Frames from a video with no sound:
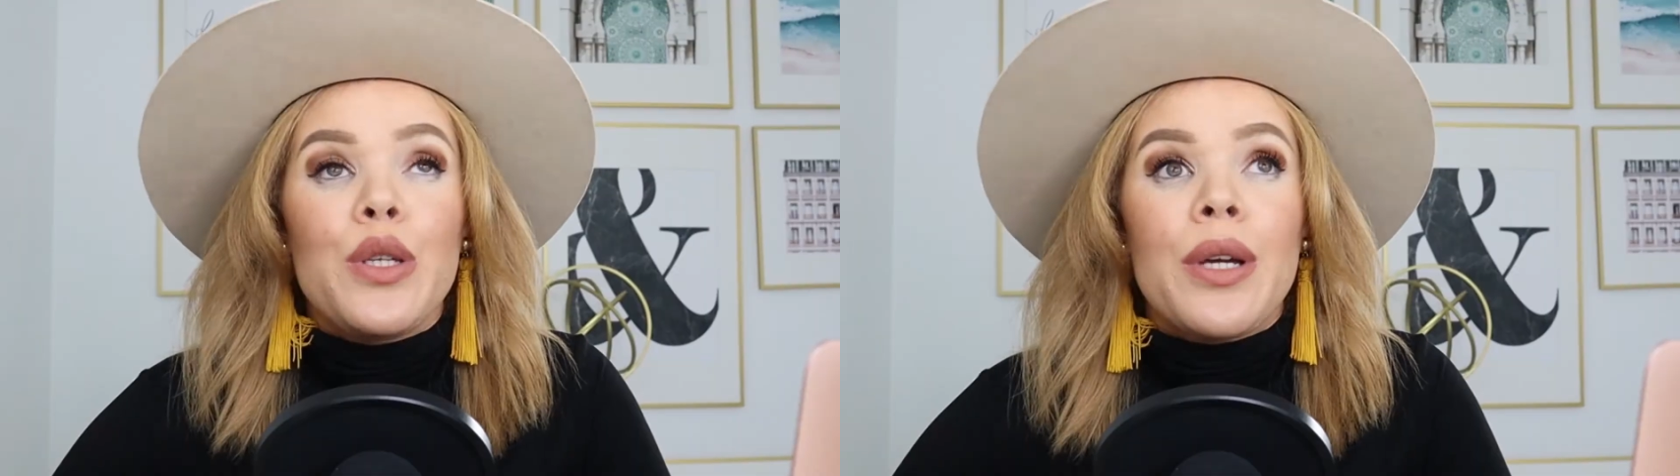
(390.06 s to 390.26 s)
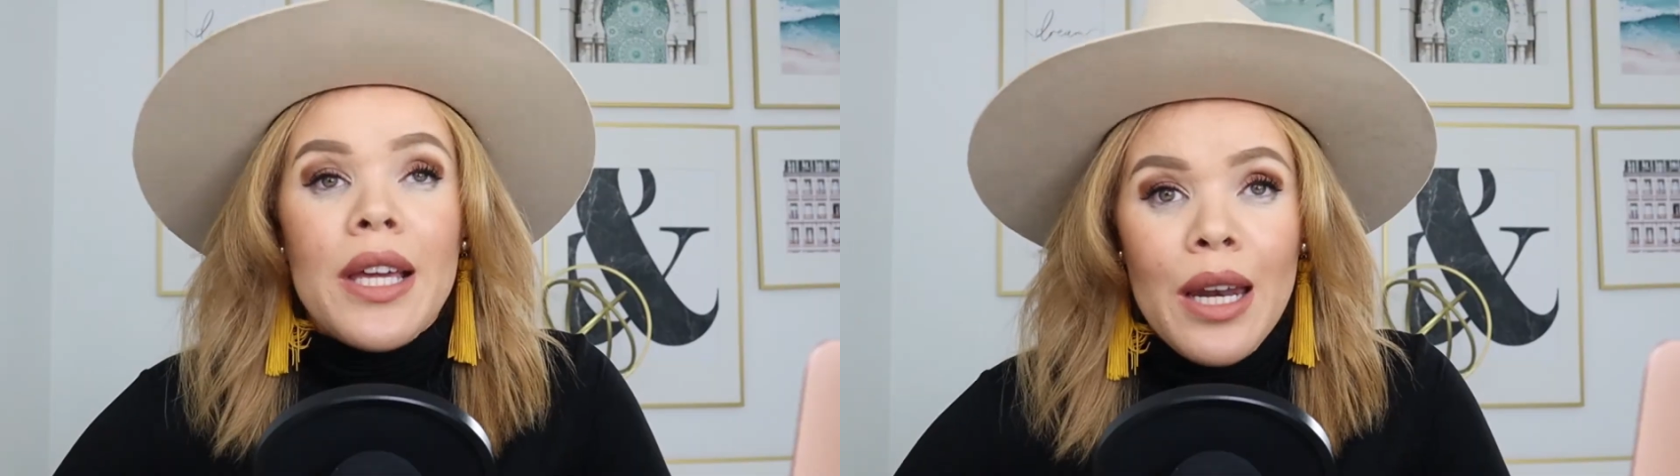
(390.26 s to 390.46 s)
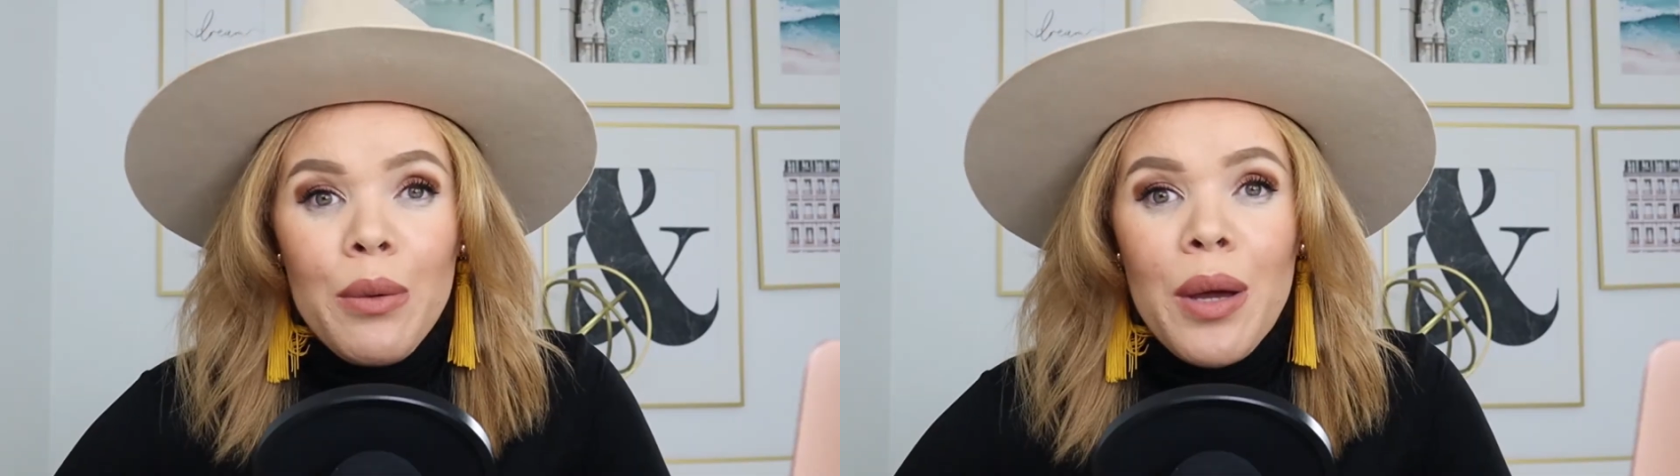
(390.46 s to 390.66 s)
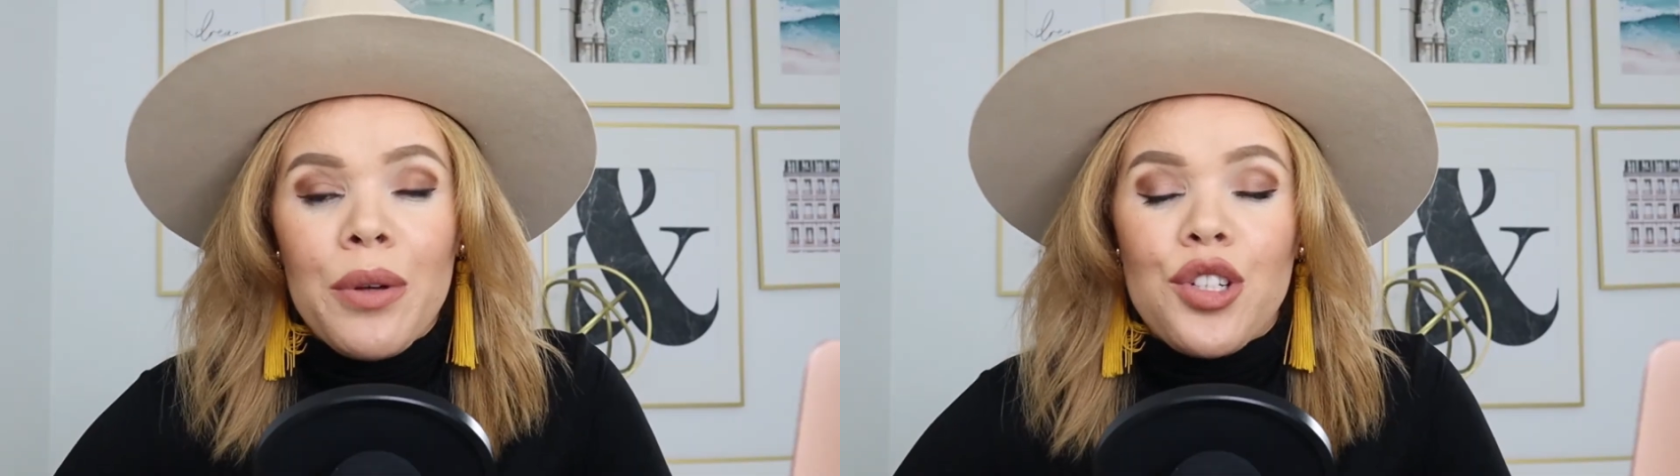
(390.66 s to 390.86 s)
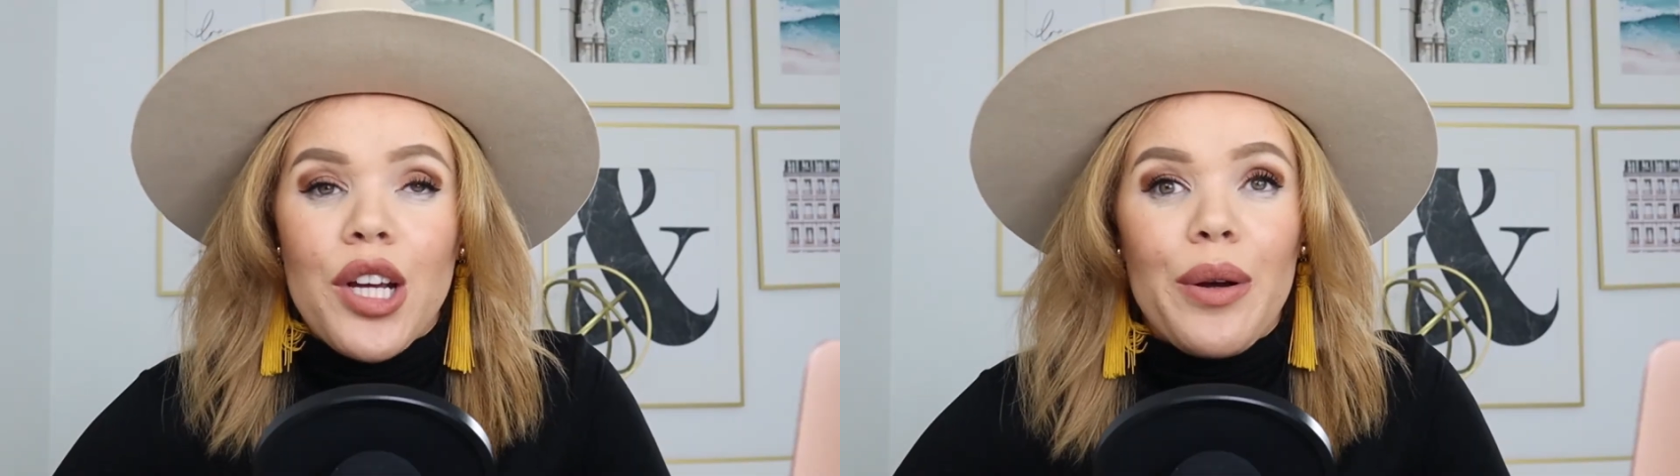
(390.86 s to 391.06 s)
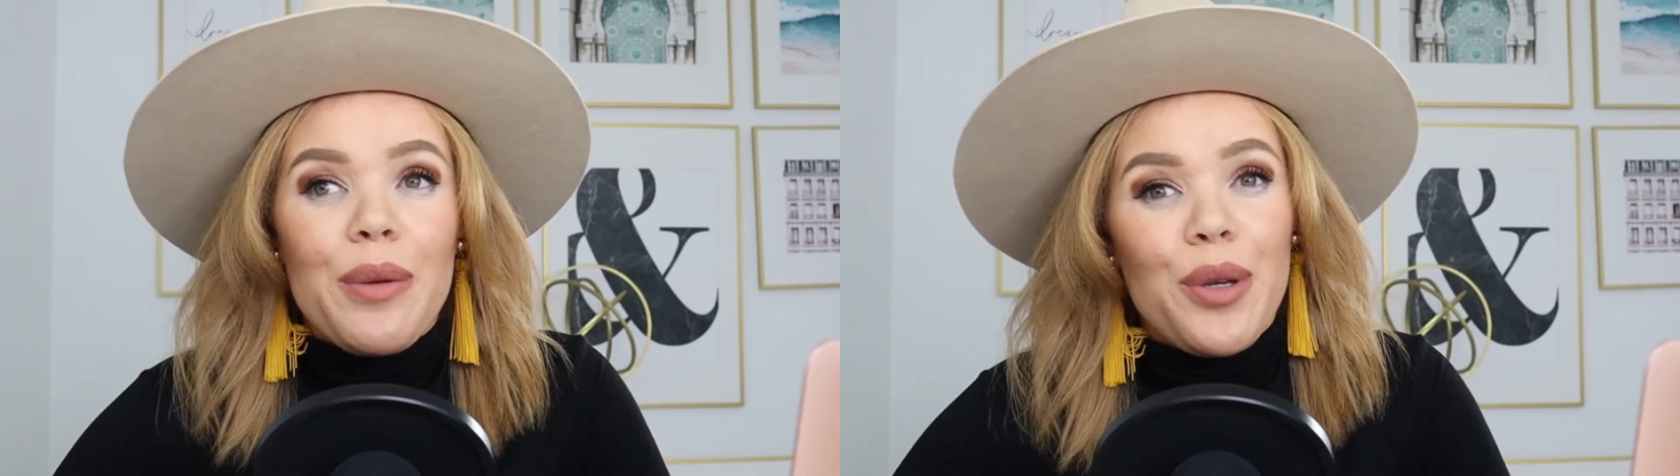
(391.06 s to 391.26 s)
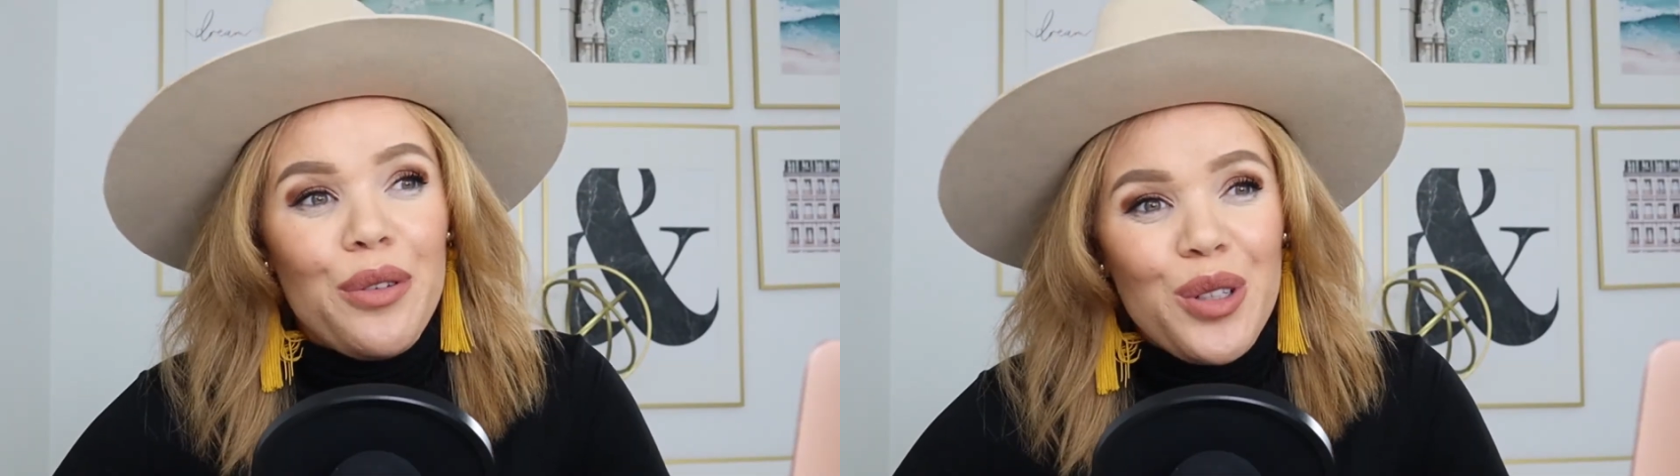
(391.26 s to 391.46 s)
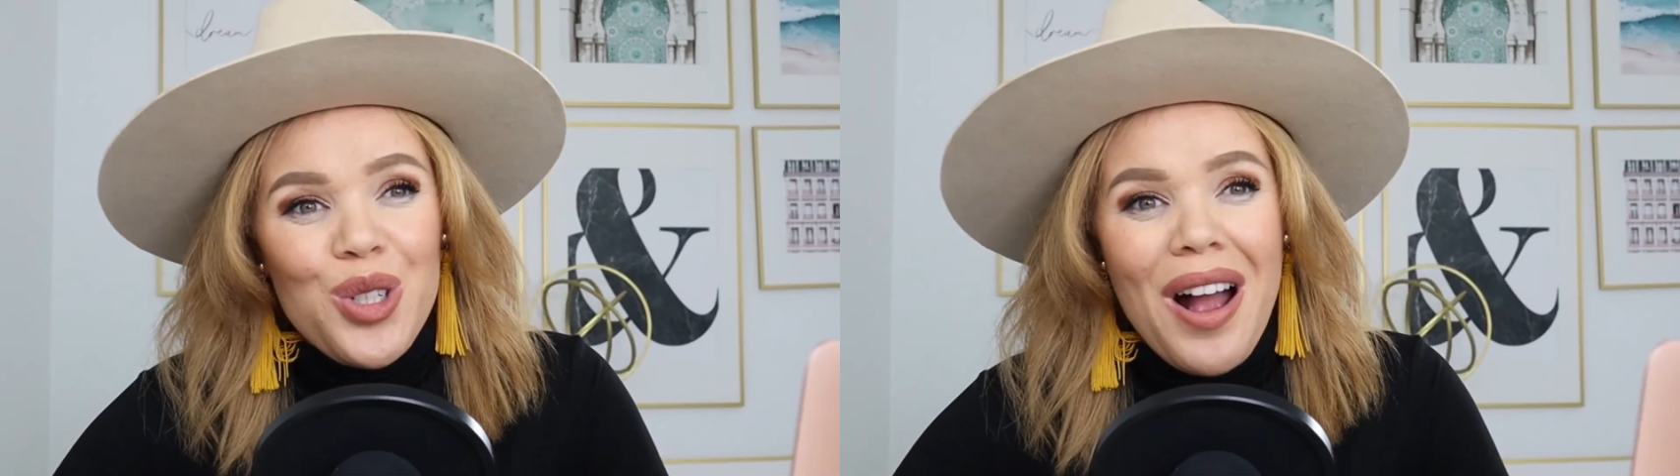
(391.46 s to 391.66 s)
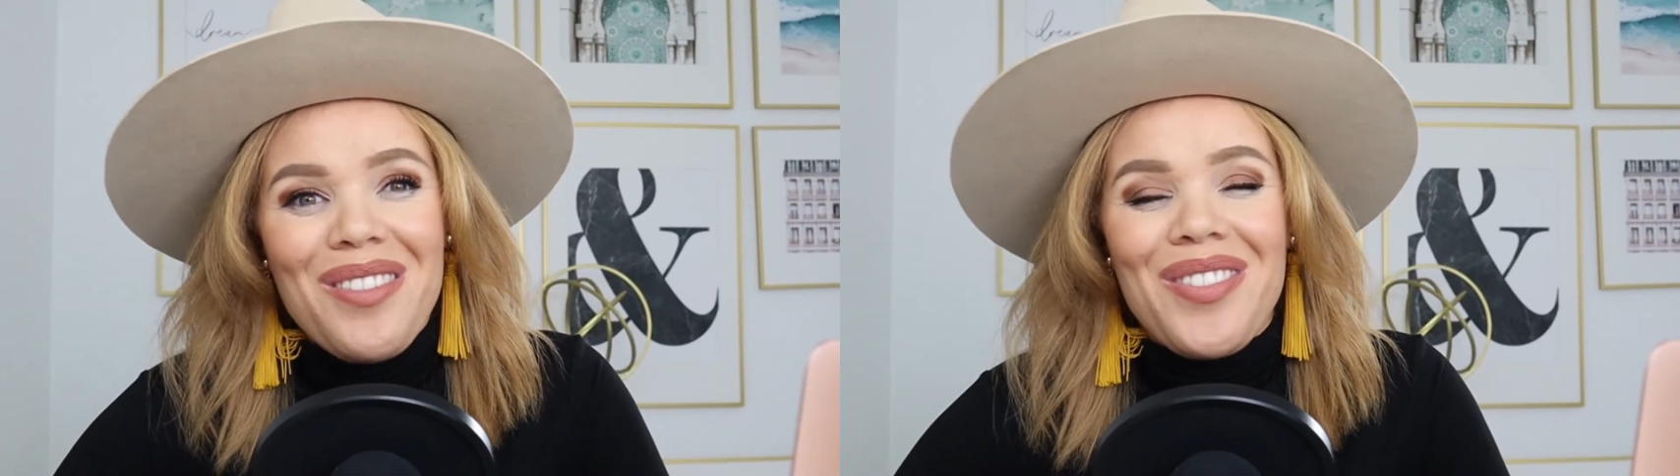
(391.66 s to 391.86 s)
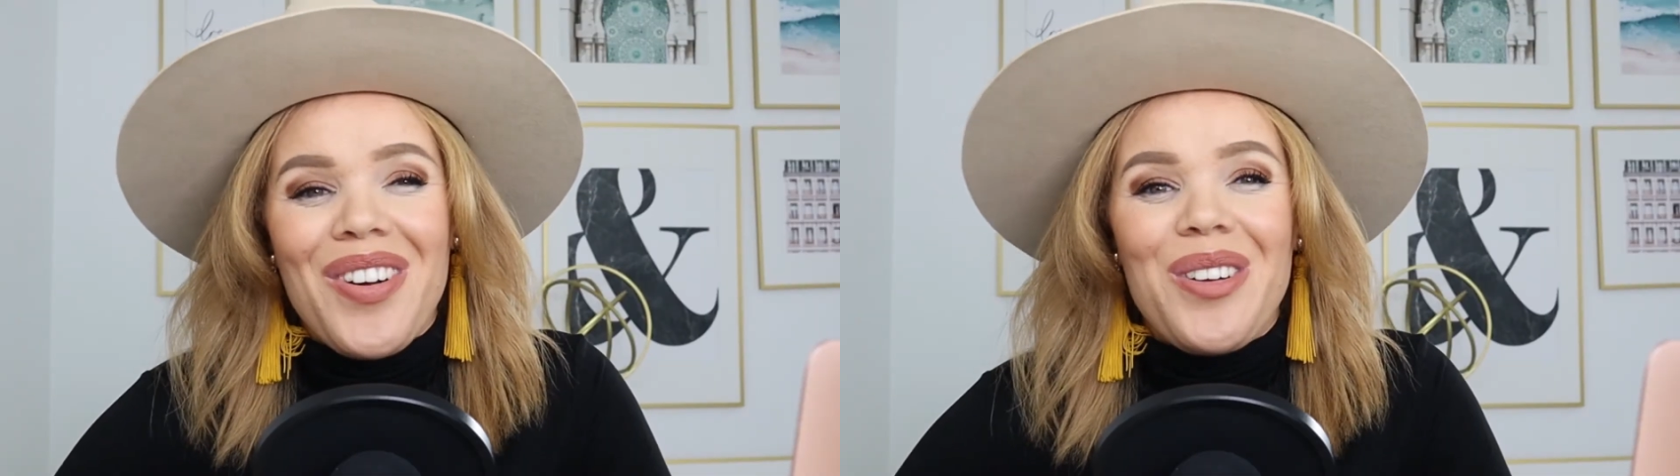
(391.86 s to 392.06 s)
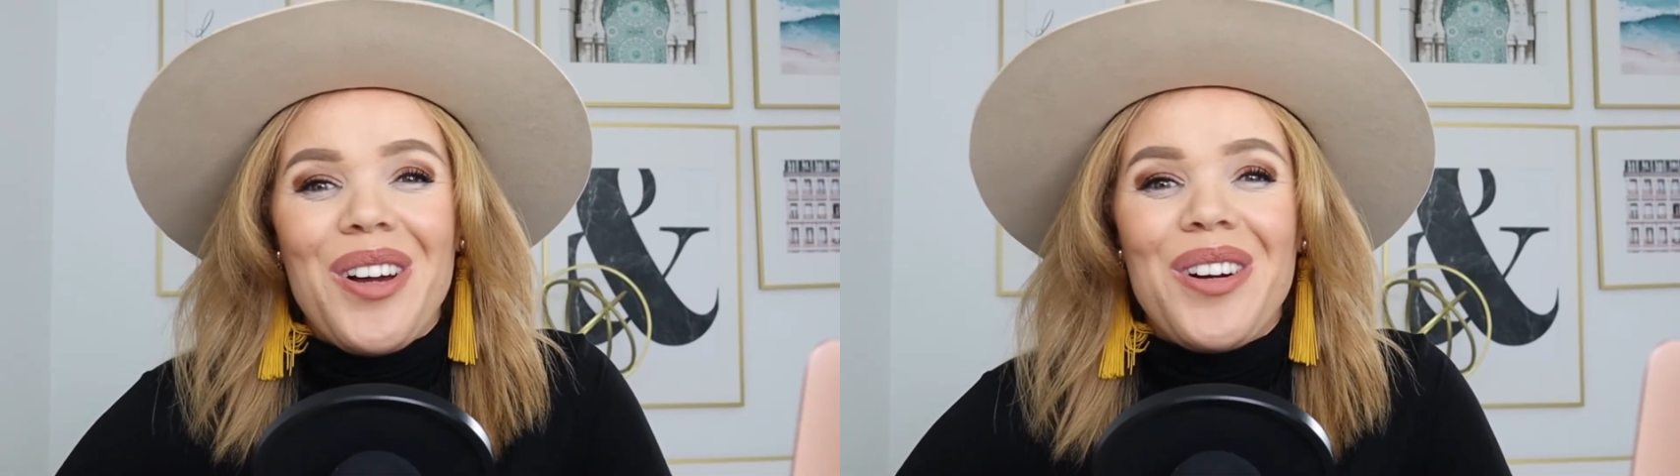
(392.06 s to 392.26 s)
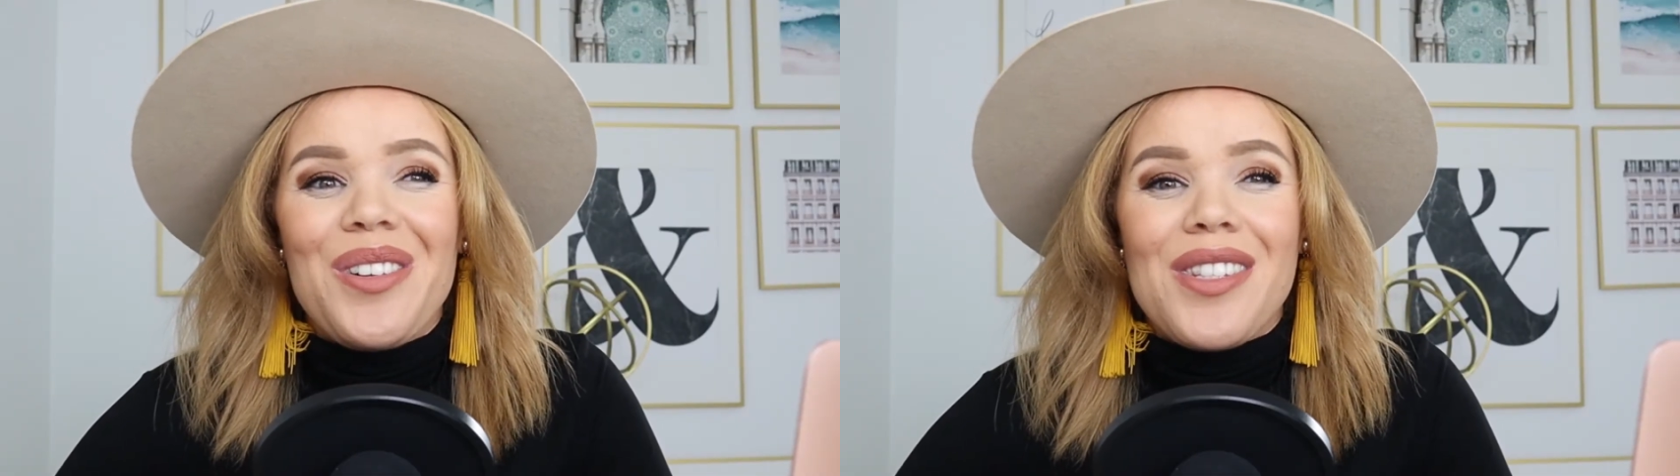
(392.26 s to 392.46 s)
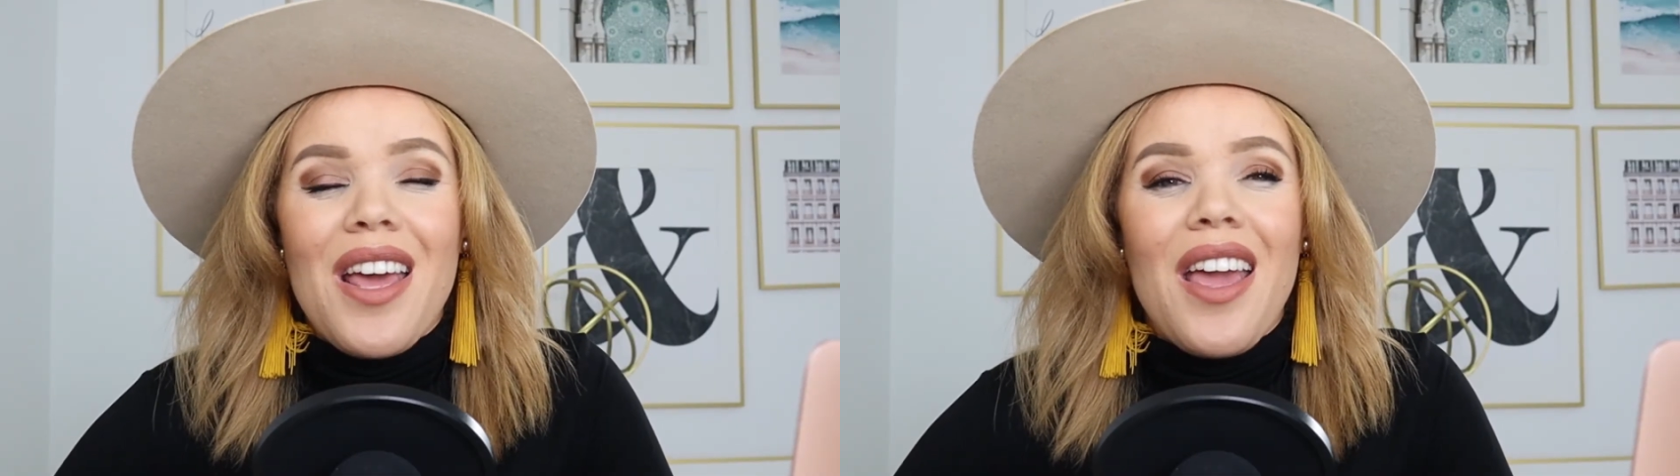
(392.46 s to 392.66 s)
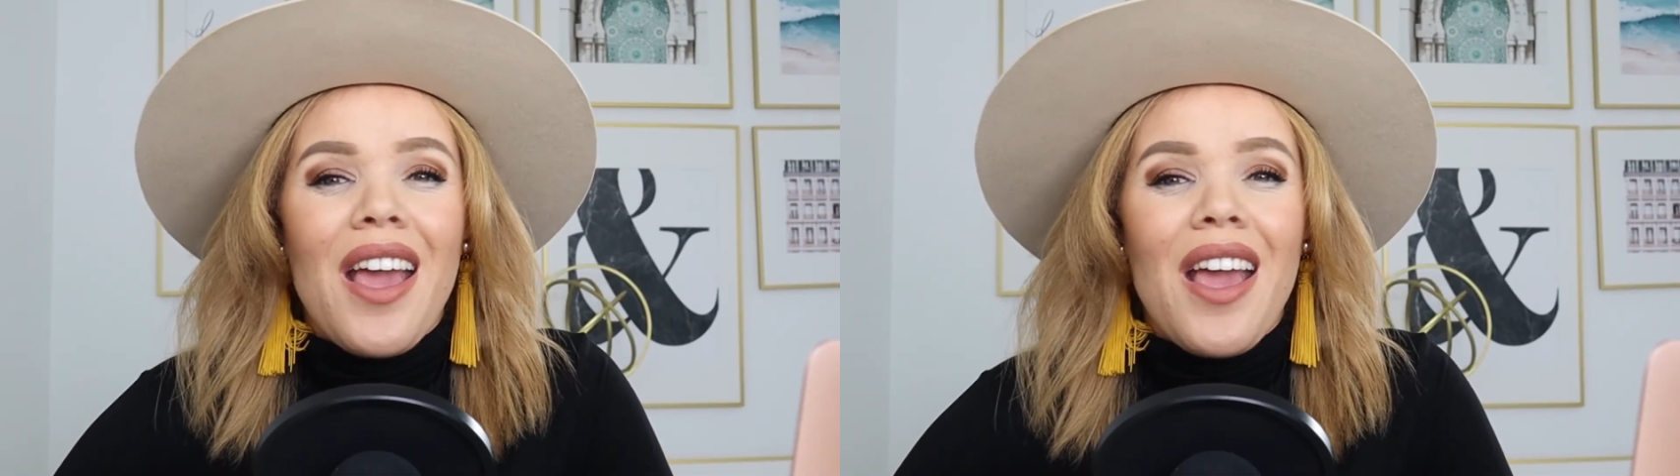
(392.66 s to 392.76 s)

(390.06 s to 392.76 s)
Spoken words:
You can get away with sharing beautiful travel photos